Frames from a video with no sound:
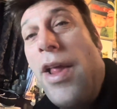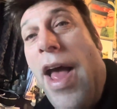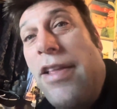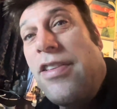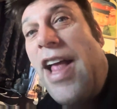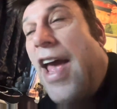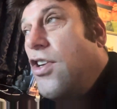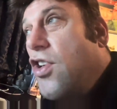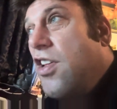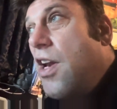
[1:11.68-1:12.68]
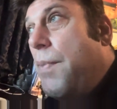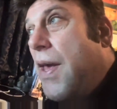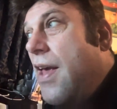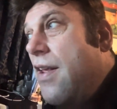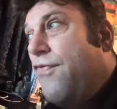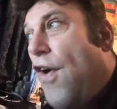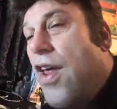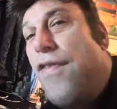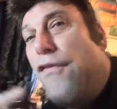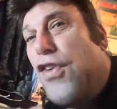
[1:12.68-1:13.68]
And today she's going to be in front
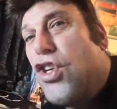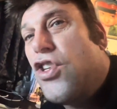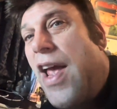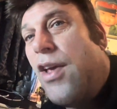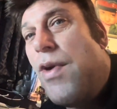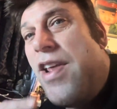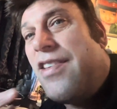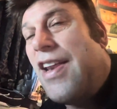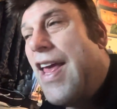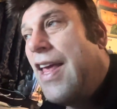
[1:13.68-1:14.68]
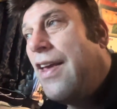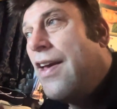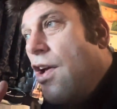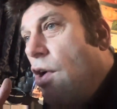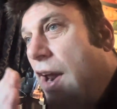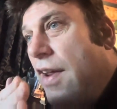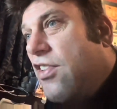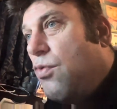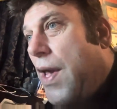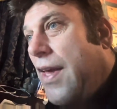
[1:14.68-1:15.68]
of that fish tank when it's clean in a
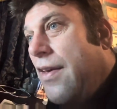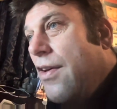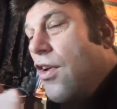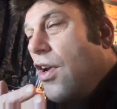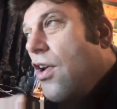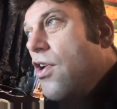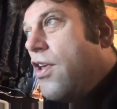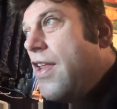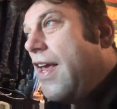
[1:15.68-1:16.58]
swing, looking at